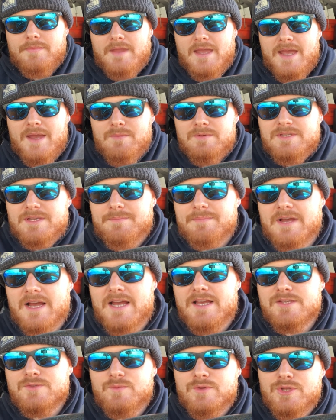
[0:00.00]
Hey, what's up
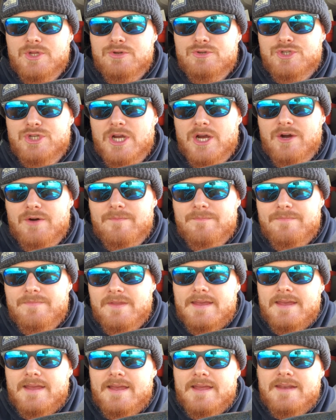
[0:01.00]
guys, Window Joe.
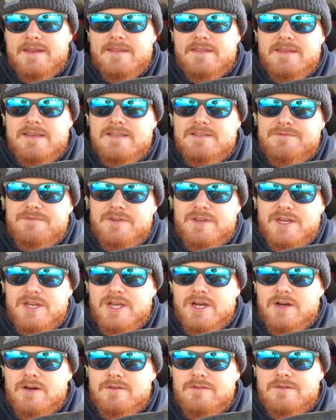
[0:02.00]
And in this
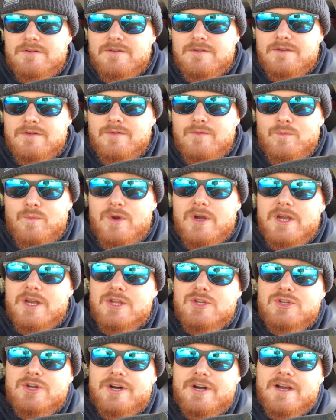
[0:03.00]
video, we're
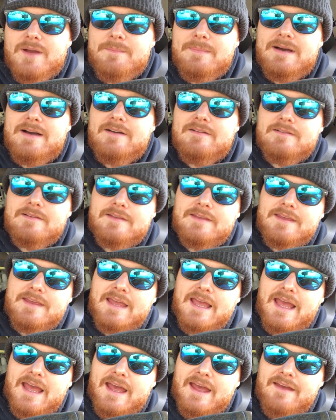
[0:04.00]
gonna talk about
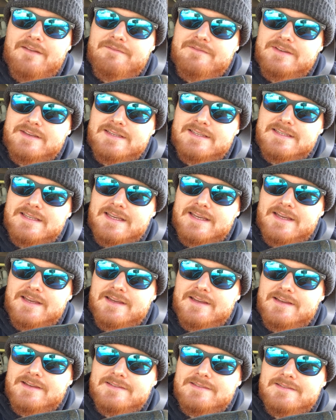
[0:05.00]
canvassing.
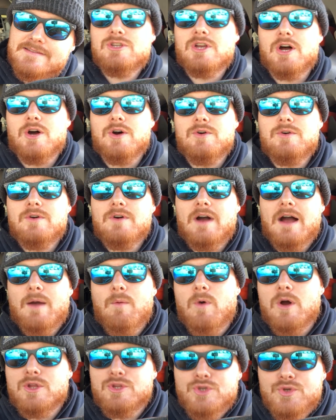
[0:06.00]
So, I
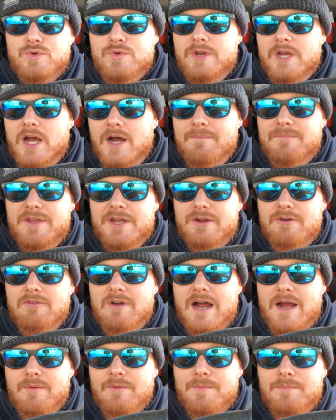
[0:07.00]
want you to come take a
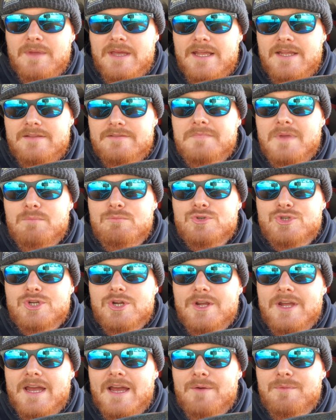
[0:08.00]
ride with me and we'll
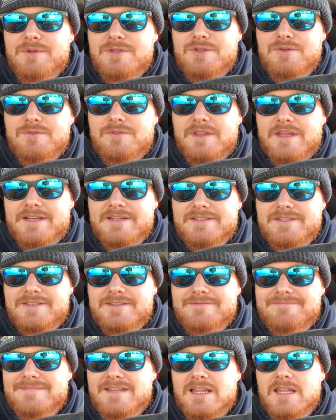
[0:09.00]
show you how we do
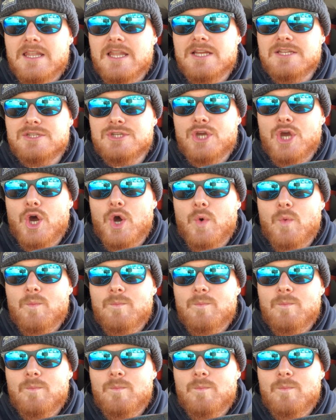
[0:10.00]
things. Let's go.